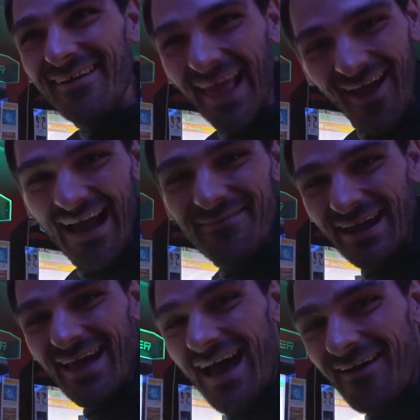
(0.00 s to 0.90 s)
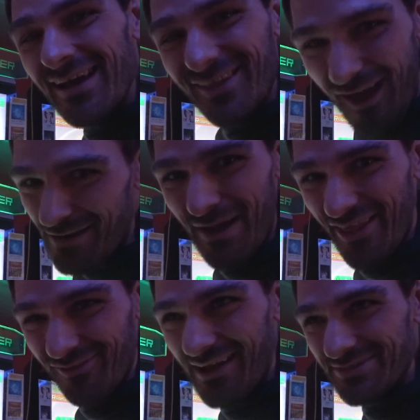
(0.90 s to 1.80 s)
was like, okay, I'm gonna talk about
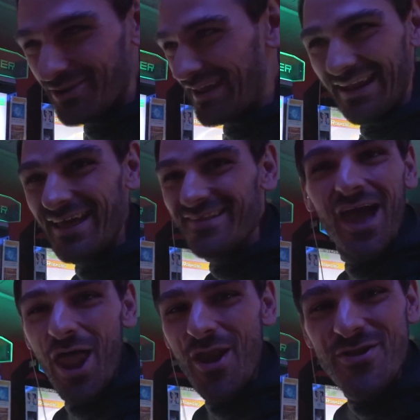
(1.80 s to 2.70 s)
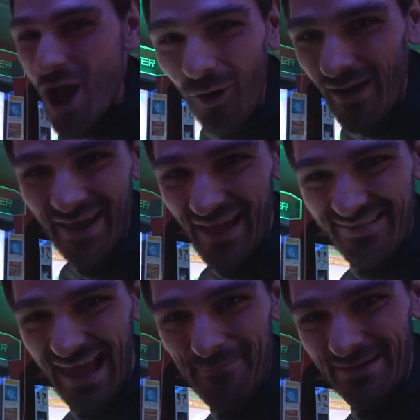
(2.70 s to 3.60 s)
this while I'm doing it. There's no way that's
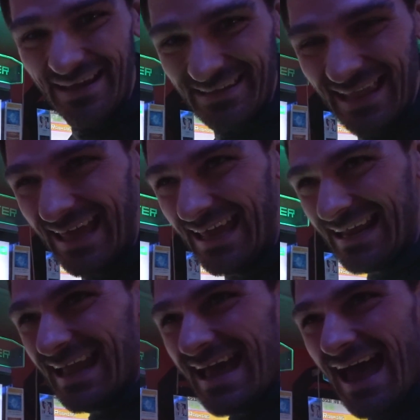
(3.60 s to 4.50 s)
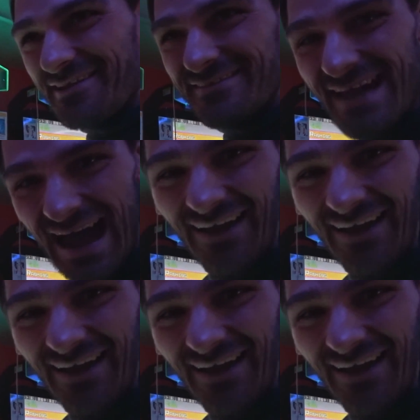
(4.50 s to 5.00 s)
happening. Like, I do not